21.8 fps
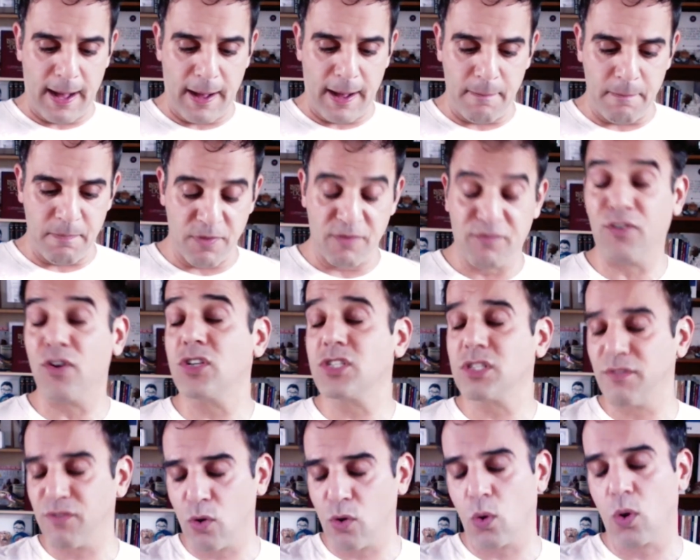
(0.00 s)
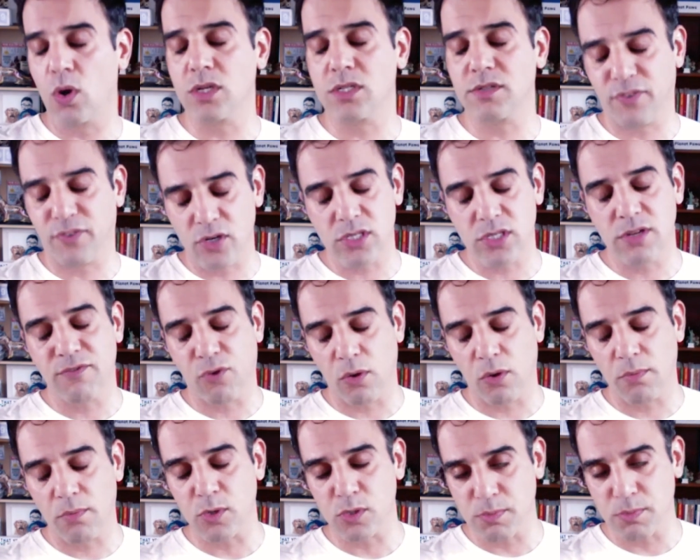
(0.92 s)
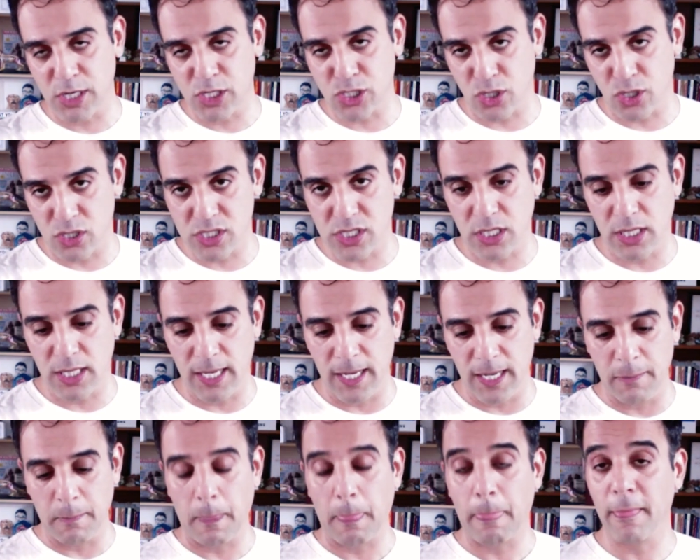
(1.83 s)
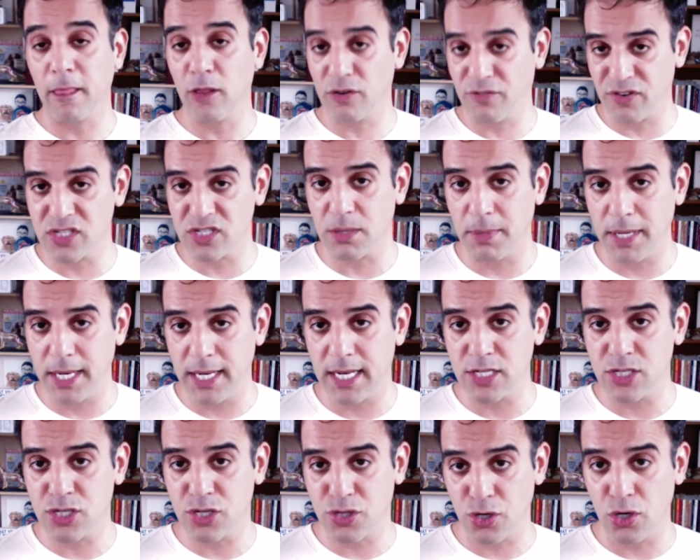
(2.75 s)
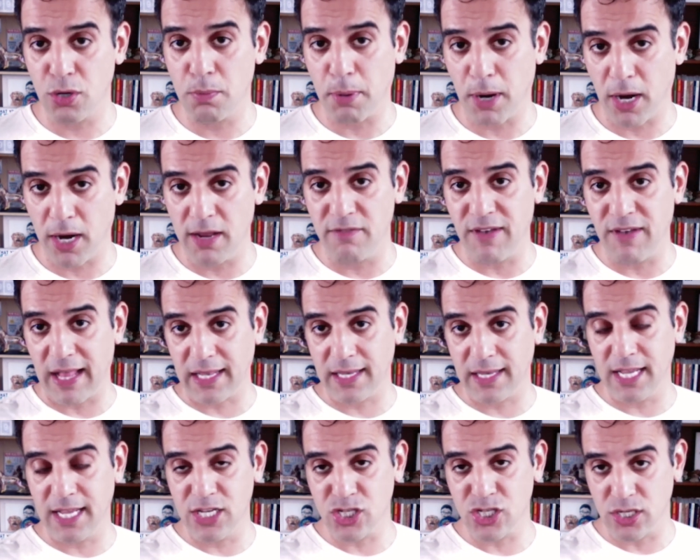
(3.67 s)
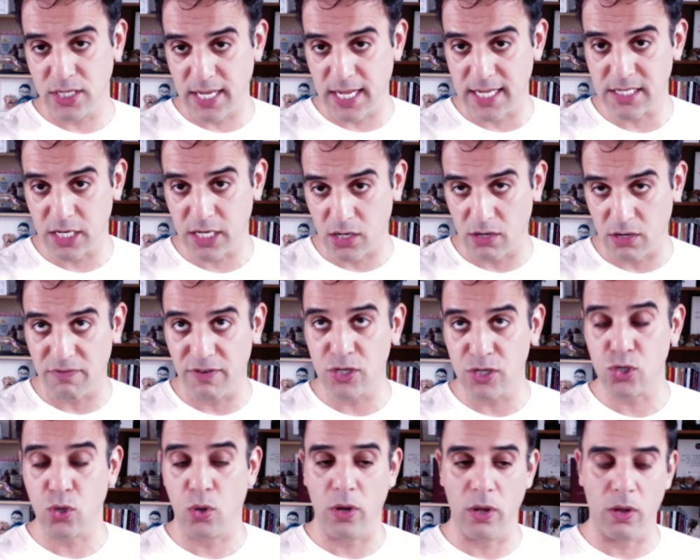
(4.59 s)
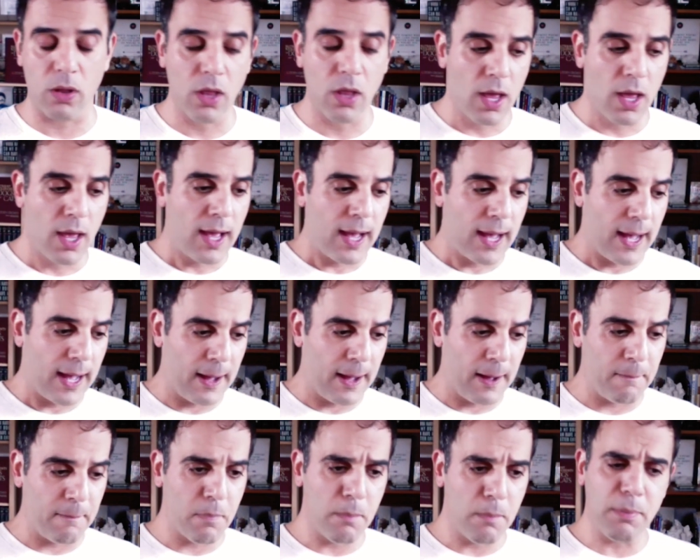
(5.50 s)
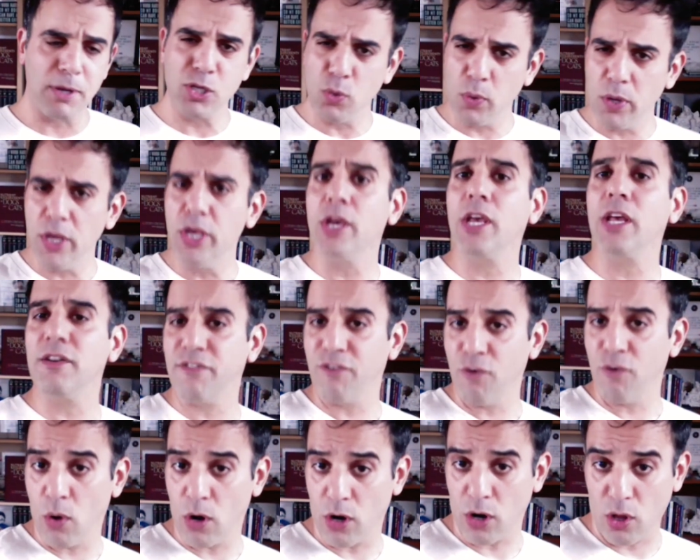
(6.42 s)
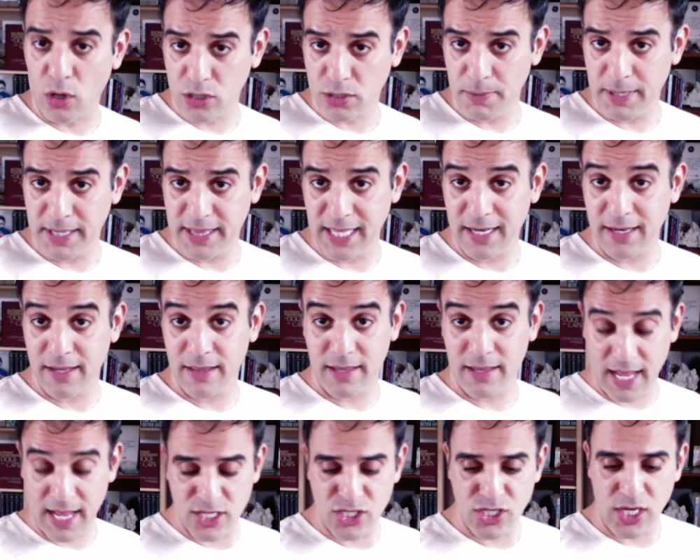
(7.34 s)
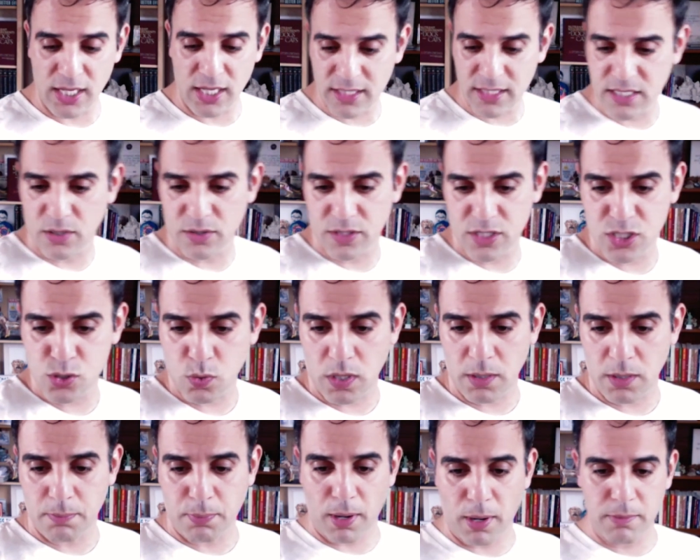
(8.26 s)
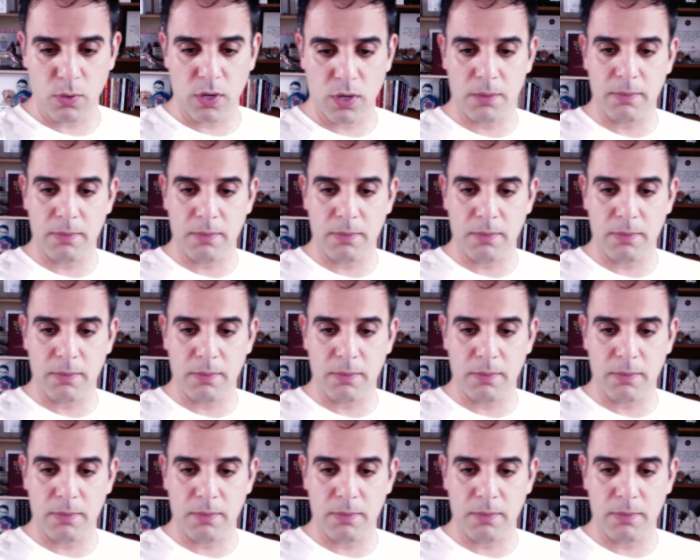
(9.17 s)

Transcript: First and foremost, make sure it's clean. Look for somebody that does third-party validation testing on fish oil. But do what you can afford, ultimately, at the end of the day. Check this out. This is probably one of my